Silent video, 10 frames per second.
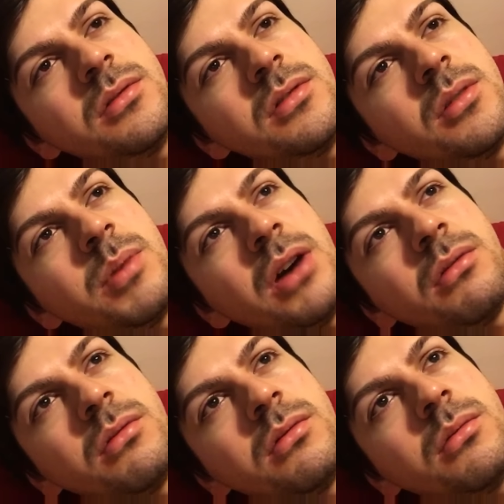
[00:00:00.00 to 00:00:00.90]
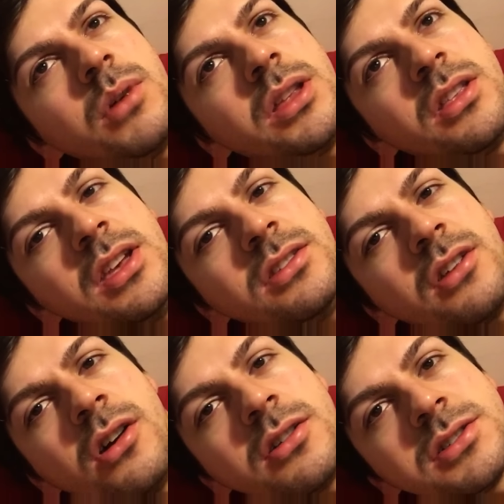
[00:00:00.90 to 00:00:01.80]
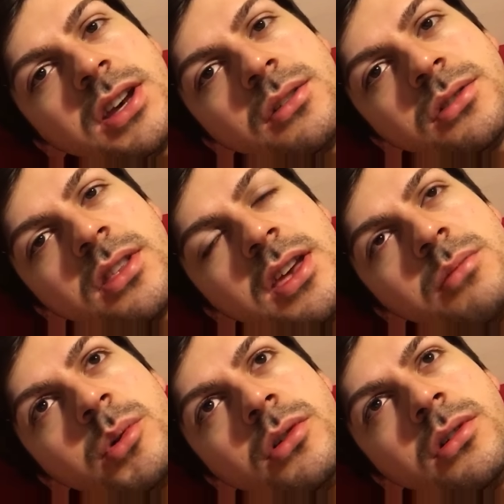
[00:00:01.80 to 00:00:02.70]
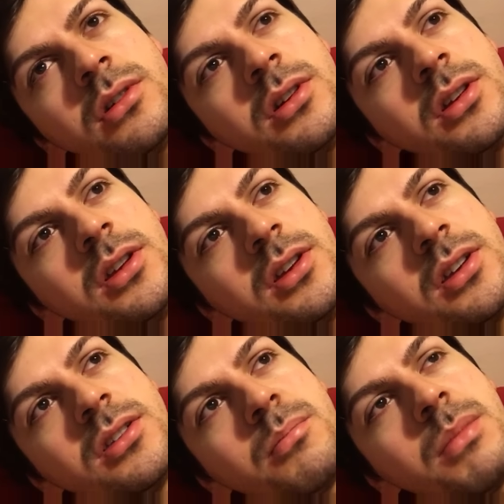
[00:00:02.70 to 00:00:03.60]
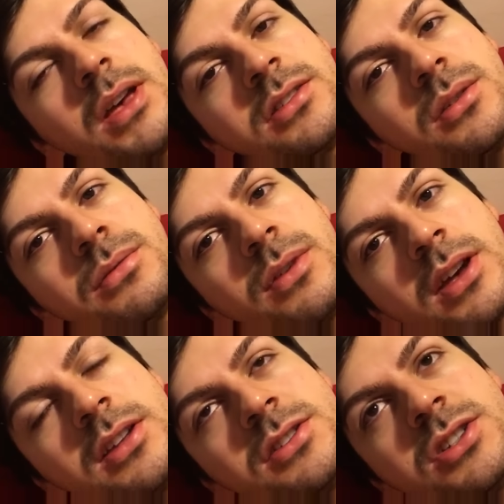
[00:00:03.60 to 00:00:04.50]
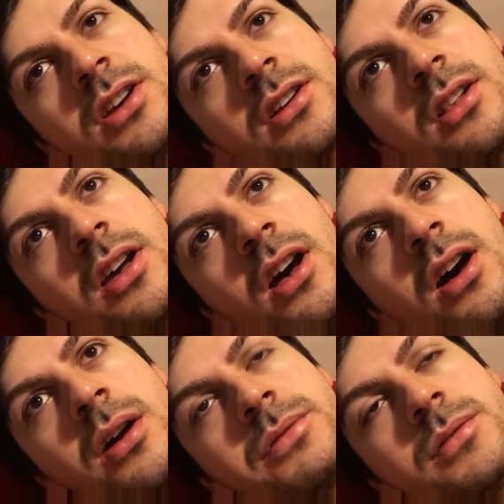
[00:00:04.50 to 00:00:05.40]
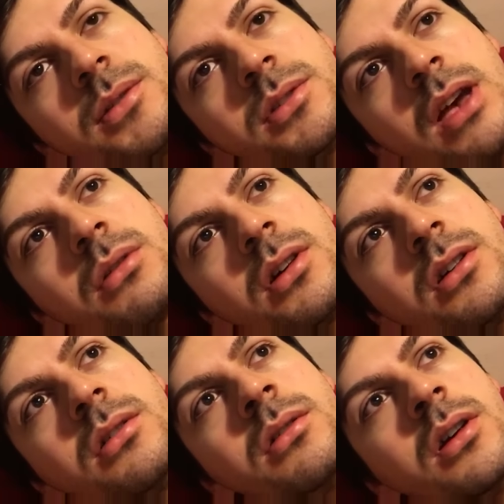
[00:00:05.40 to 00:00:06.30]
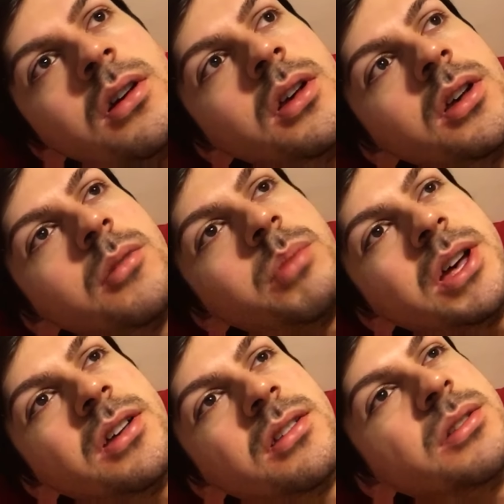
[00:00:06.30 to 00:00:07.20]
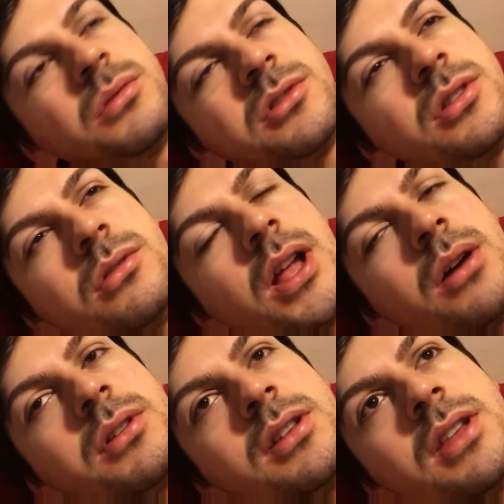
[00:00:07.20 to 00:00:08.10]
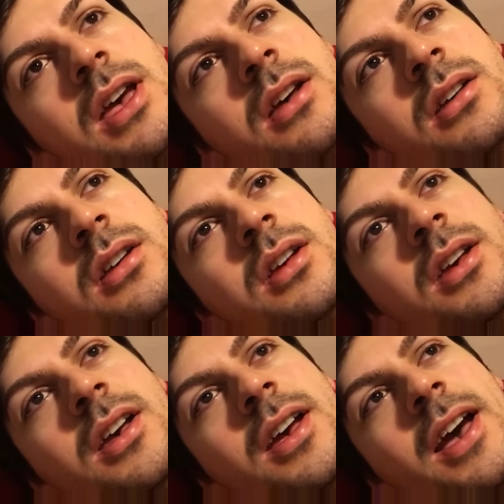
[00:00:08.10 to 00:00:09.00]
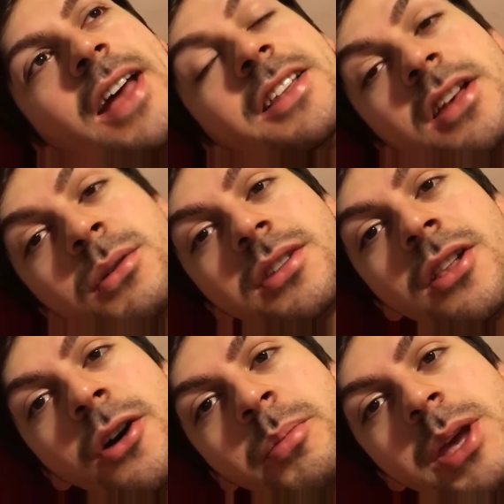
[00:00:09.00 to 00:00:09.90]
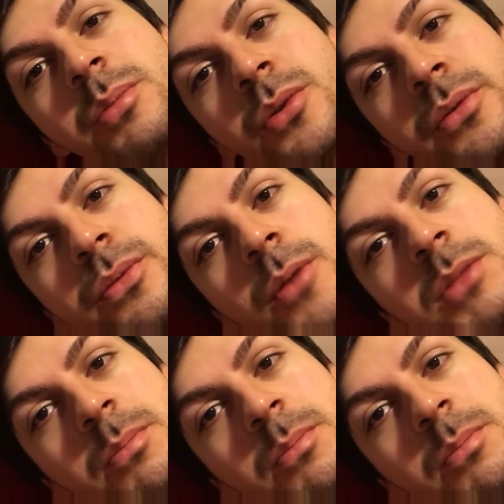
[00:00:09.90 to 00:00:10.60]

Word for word: about one of these cocktails that he bought. There's a massive fucking jug, like half of it was alcohol, but it was too loud in there. And there was a lot of people from the